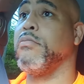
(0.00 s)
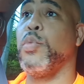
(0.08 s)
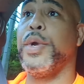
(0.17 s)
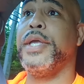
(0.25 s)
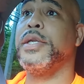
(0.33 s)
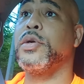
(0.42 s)

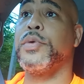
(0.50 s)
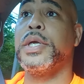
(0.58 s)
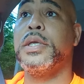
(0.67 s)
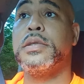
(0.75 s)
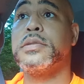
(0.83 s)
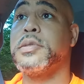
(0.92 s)
We ain't
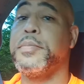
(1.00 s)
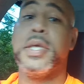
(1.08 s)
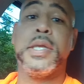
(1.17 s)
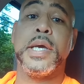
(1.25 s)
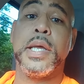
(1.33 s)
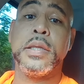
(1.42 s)
agree to
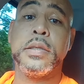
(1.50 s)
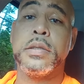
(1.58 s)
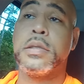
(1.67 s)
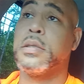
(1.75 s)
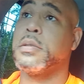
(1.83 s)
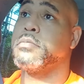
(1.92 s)
be together.
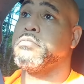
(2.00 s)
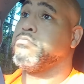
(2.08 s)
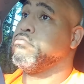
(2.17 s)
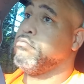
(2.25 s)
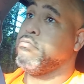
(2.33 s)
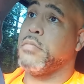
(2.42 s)

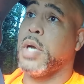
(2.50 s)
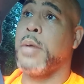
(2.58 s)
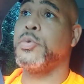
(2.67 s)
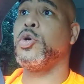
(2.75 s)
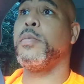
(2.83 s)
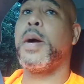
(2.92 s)

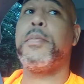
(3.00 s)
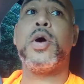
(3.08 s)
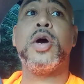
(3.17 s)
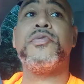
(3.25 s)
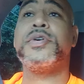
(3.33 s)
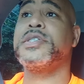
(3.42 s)
I'm doing my
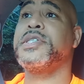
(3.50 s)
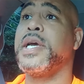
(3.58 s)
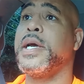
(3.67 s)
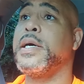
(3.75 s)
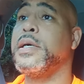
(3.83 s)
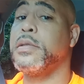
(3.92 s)
part for the
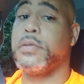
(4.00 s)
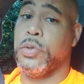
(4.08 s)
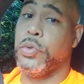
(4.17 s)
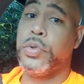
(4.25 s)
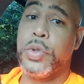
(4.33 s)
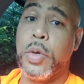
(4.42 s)
child.
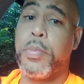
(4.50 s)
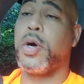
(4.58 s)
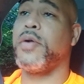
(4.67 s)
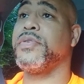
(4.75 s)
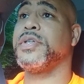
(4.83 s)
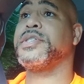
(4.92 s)
You do your
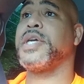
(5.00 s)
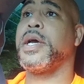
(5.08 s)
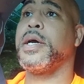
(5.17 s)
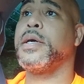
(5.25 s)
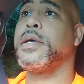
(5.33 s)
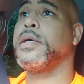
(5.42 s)
part for the
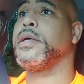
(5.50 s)
child.